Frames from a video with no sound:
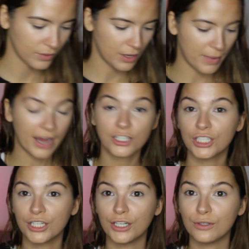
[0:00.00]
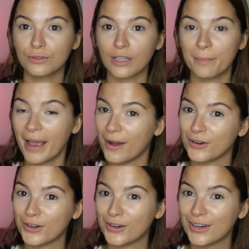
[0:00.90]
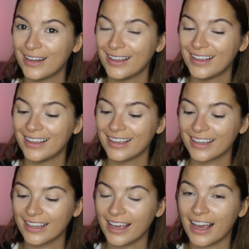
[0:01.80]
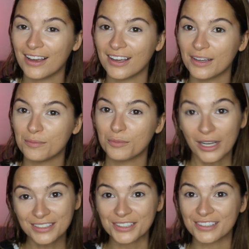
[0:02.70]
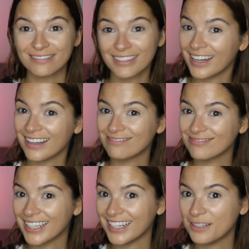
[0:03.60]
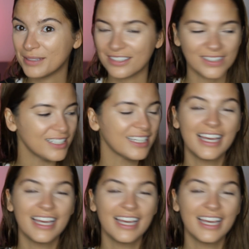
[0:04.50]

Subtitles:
actually going to use a powder bronzer today. Can you believe it?